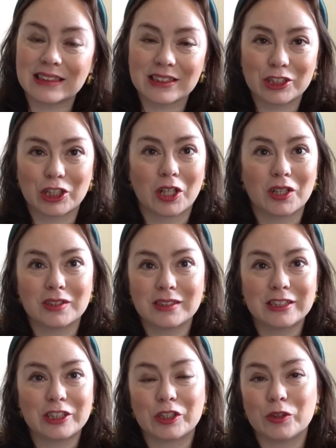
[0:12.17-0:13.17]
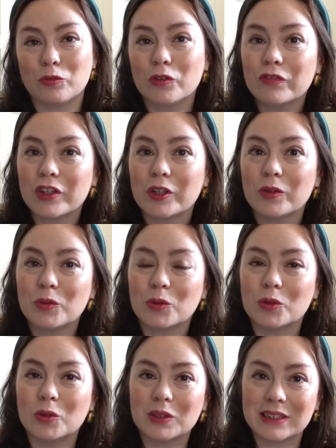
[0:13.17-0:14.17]
a chance to review
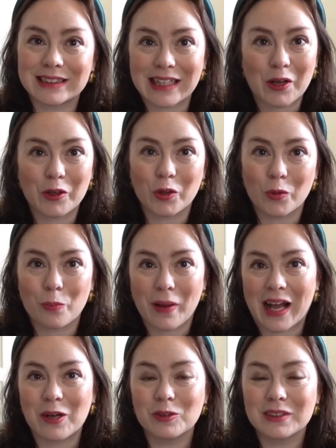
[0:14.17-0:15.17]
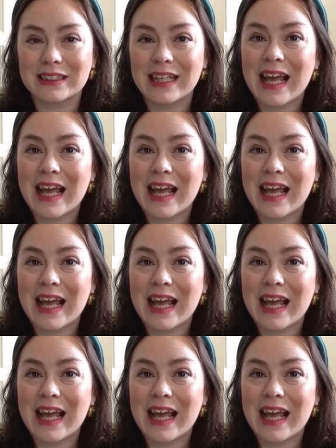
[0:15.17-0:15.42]
or to tell you about,